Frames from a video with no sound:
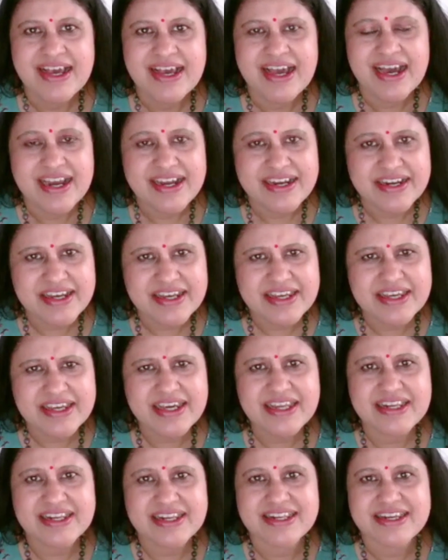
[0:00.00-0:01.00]
And
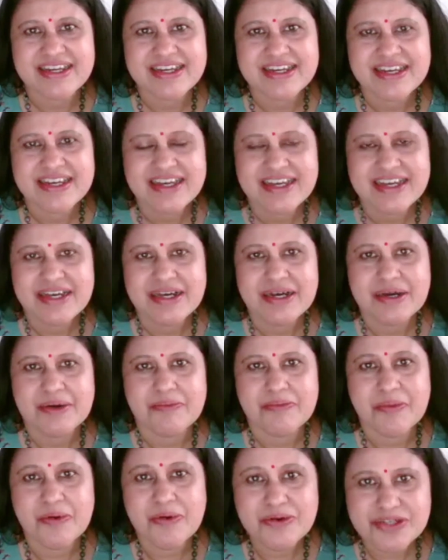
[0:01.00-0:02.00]
again,
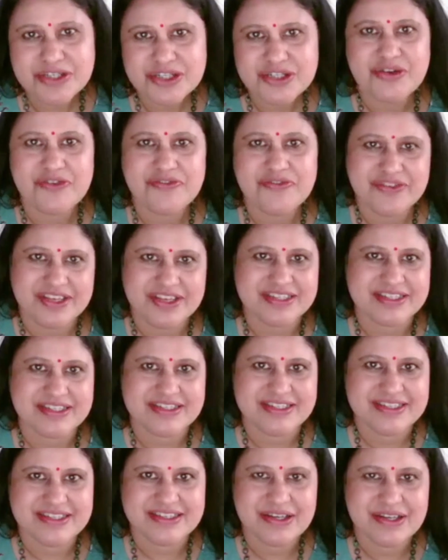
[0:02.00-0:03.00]
most of these,
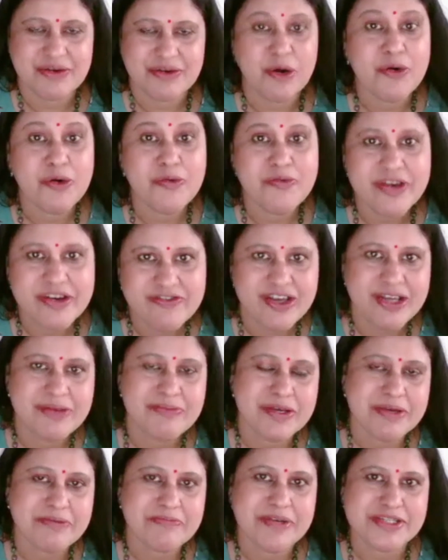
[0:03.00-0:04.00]
the
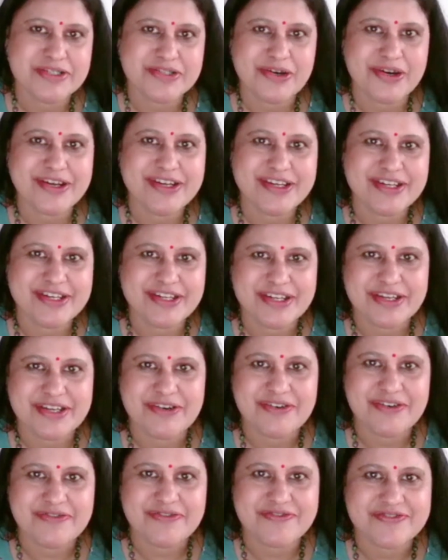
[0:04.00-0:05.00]
overwhelming majority
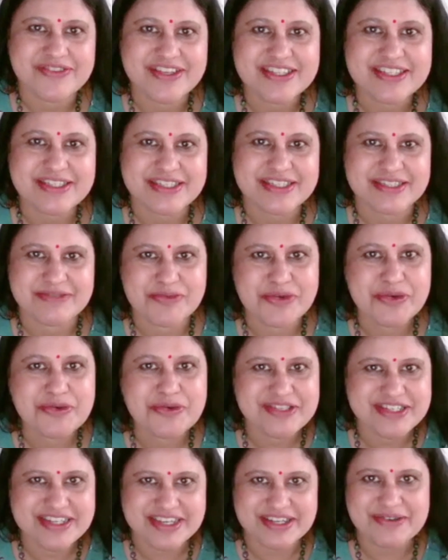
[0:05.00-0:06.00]
of this
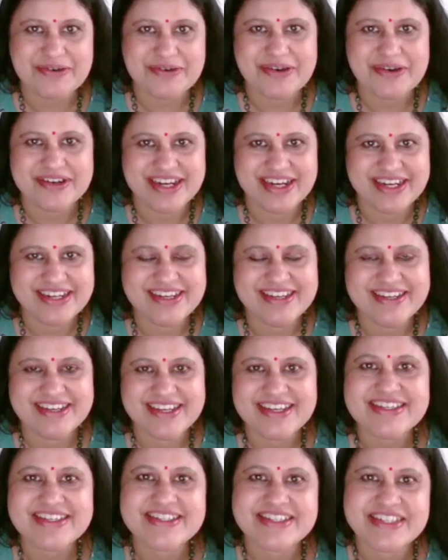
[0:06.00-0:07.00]
music or
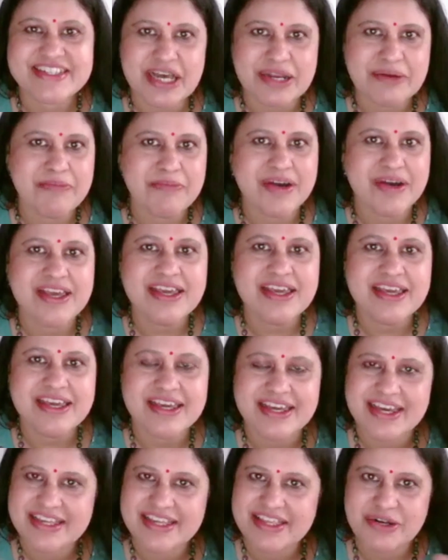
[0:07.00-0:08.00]
rendering is done by
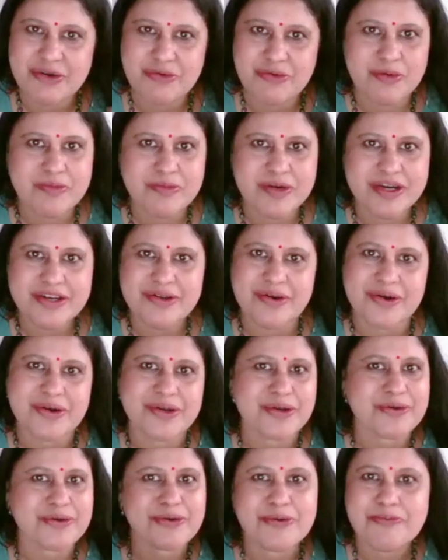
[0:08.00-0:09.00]
either a woman or
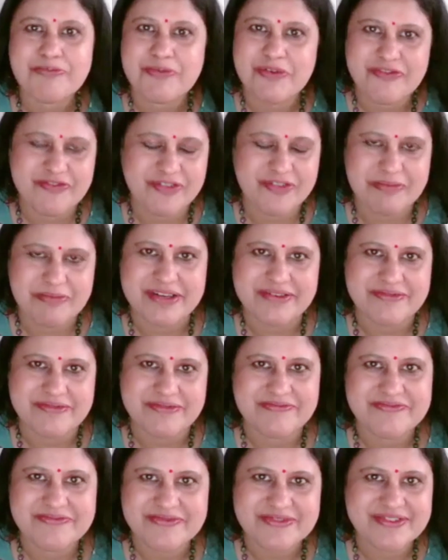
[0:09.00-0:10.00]
a group of women,
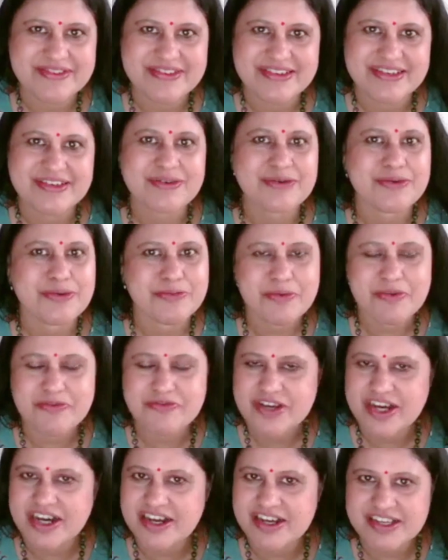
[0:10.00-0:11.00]
a group of
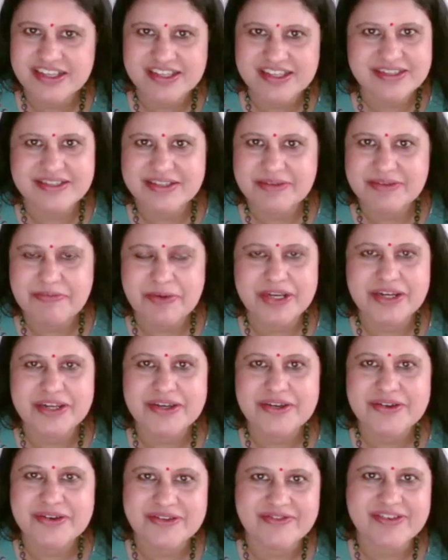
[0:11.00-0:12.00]
girls,
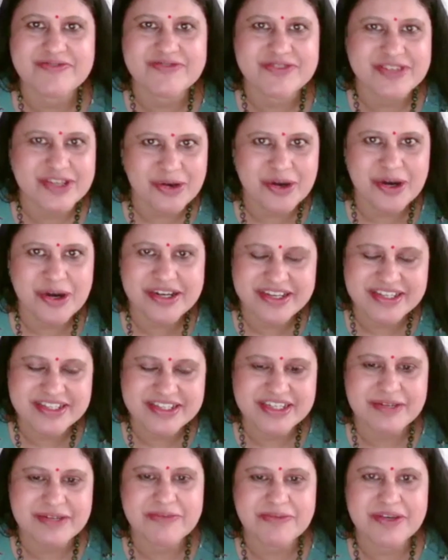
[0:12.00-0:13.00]
depending on if it's a college,
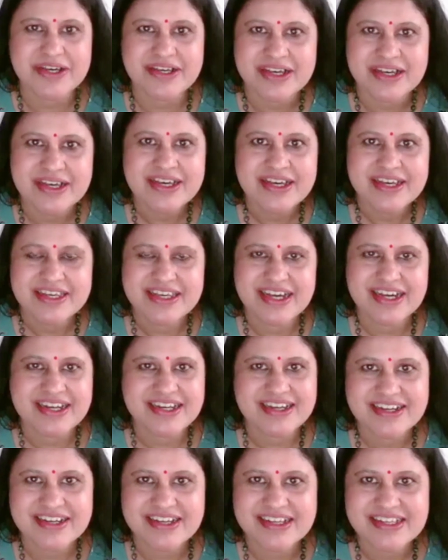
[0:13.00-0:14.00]
it will be a young
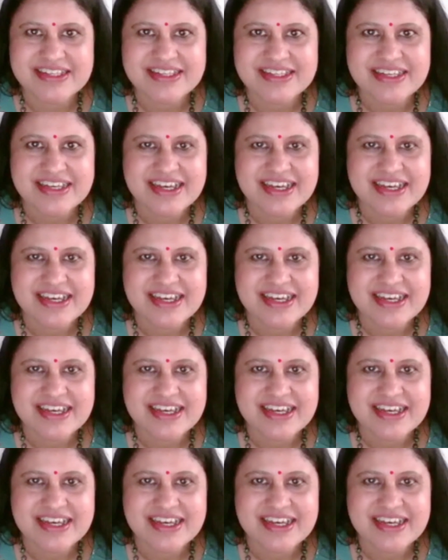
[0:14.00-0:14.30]
girls.